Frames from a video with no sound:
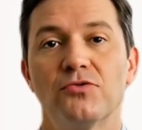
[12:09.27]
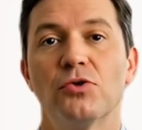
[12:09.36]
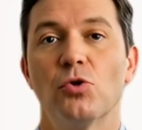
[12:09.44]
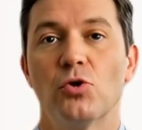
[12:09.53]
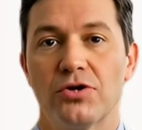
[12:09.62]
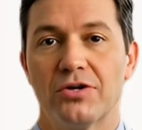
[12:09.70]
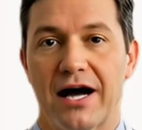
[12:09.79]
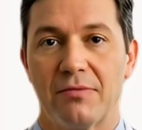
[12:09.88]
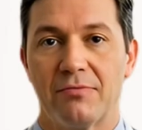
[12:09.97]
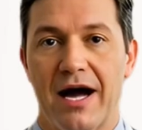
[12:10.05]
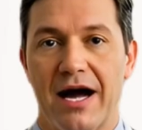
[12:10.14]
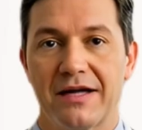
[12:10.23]
These
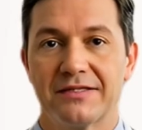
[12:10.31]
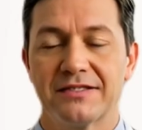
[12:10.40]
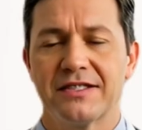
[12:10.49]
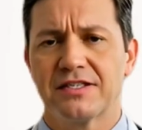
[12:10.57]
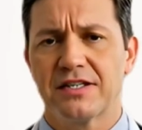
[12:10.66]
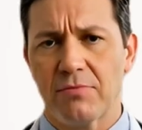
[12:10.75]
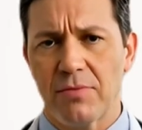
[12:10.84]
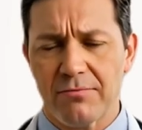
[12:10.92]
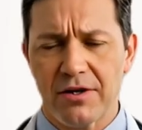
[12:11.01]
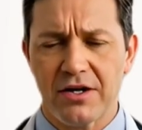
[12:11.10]
alternatives are especially